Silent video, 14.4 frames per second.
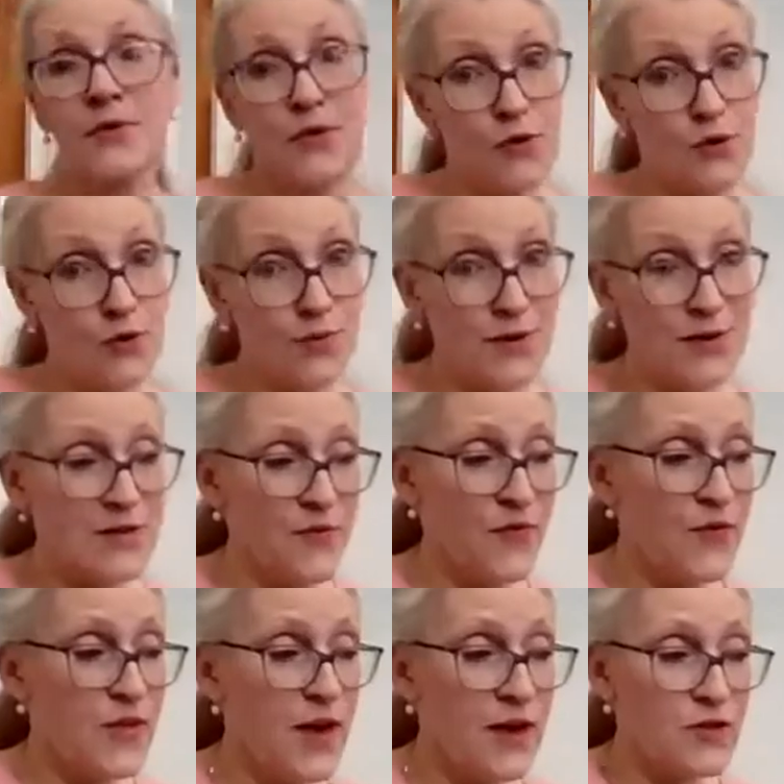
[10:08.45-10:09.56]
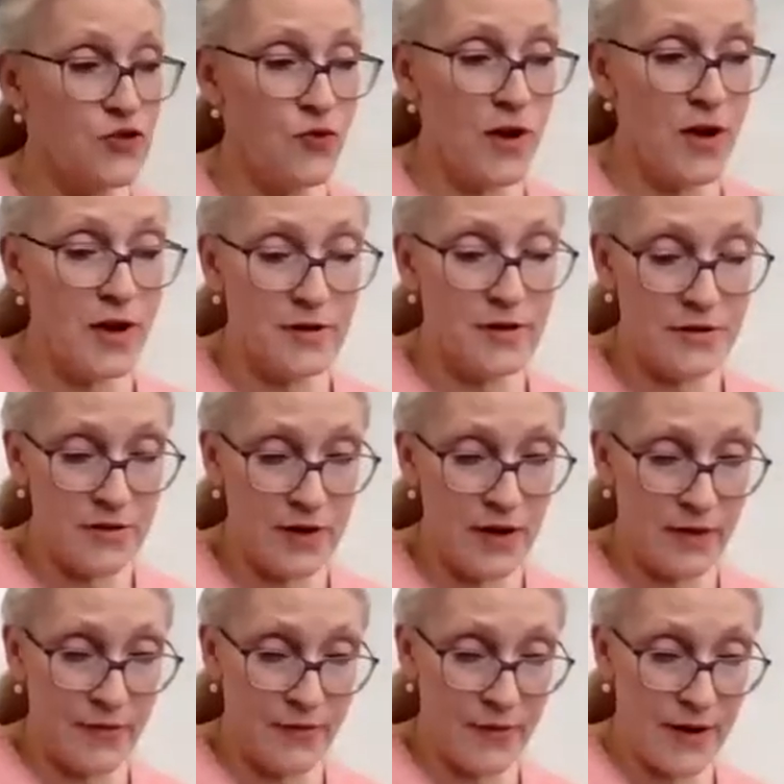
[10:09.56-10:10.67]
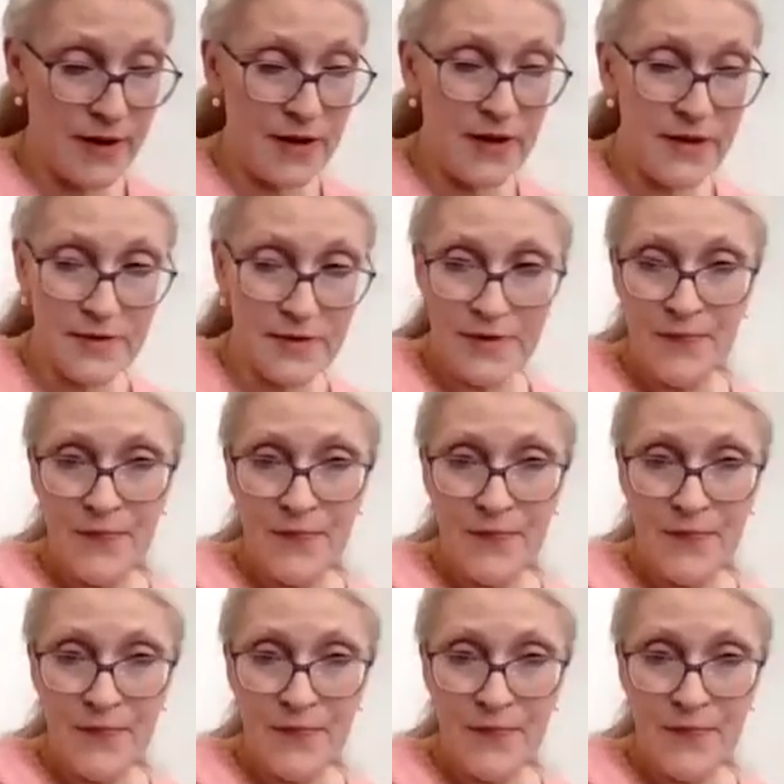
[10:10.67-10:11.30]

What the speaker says: Good reason for that tray underneath, right?